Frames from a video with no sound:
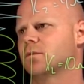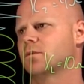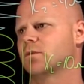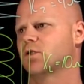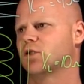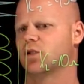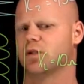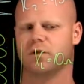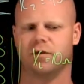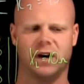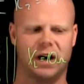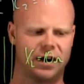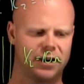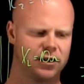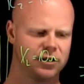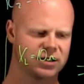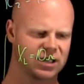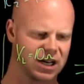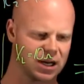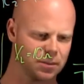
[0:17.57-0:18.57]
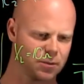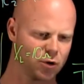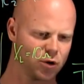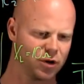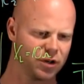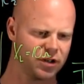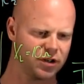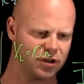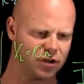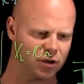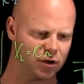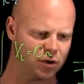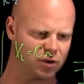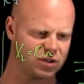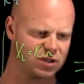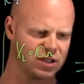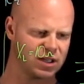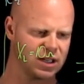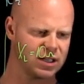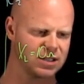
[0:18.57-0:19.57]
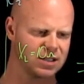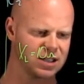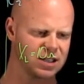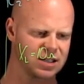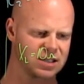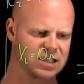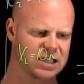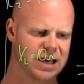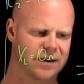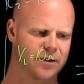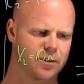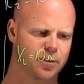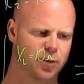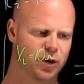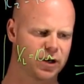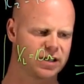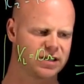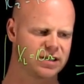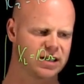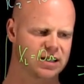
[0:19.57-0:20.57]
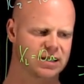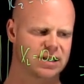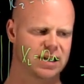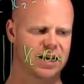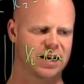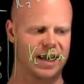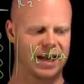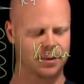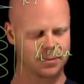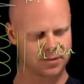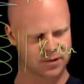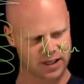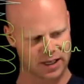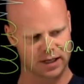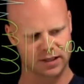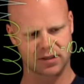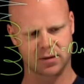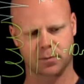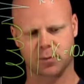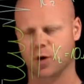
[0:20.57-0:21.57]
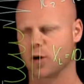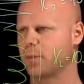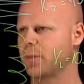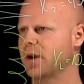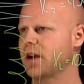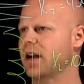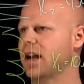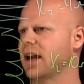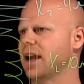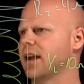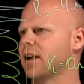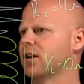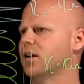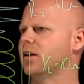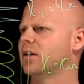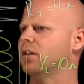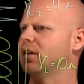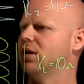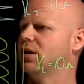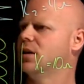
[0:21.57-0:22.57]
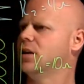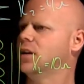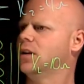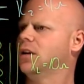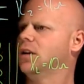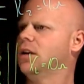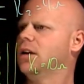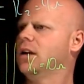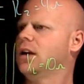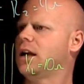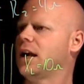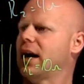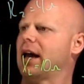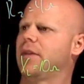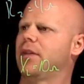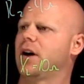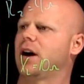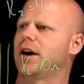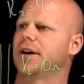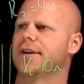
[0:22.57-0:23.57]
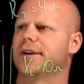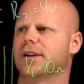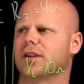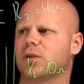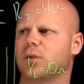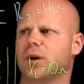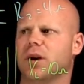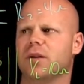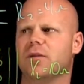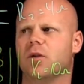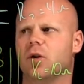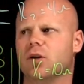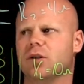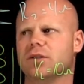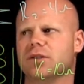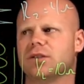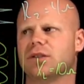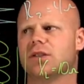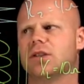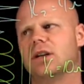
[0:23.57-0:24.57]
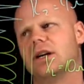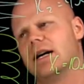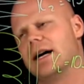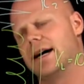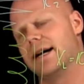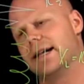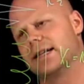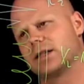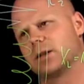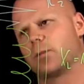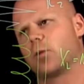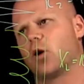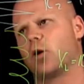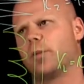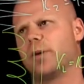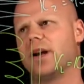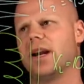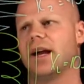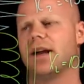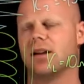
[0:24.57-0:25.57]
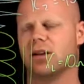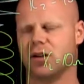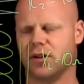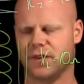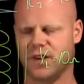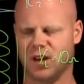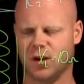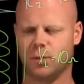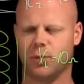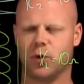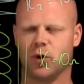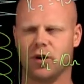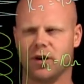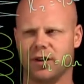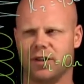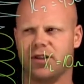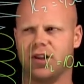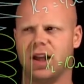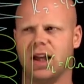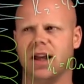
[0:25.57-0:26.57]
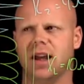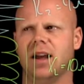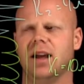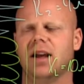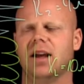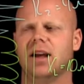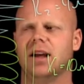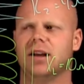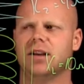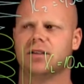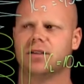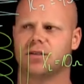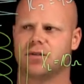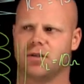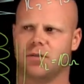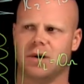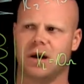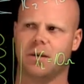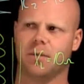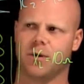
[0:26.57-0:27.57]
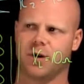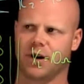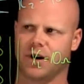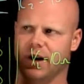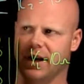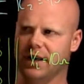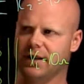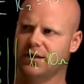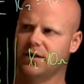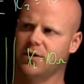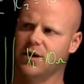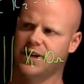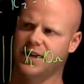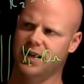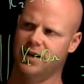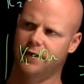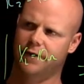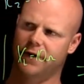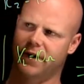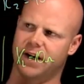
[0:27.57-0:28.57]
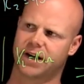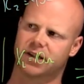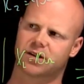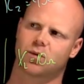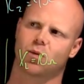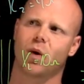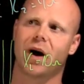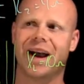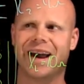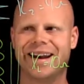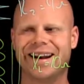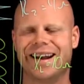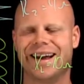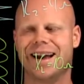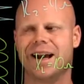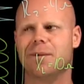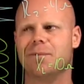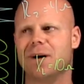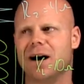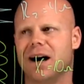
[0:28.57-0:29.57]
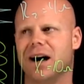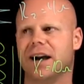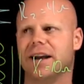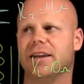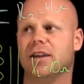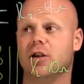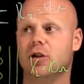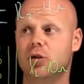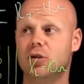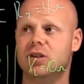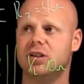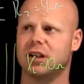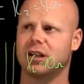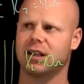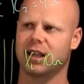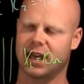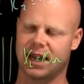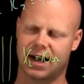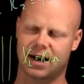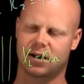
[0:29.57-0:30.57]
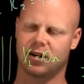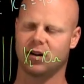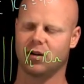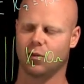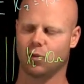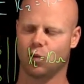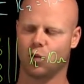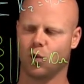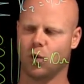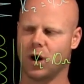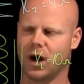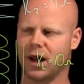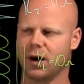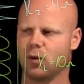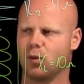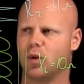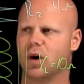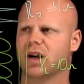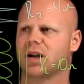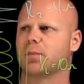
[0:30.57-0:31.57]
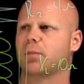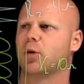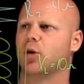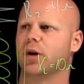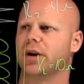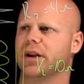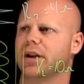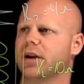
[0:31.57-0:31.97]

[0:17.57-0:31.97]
So the values that I'm going to use is this 7.68 amps at its appropriate angle and the 120 volts at its appropriate angle. And the important thing to remember and to identify is when am I using the angle at what point.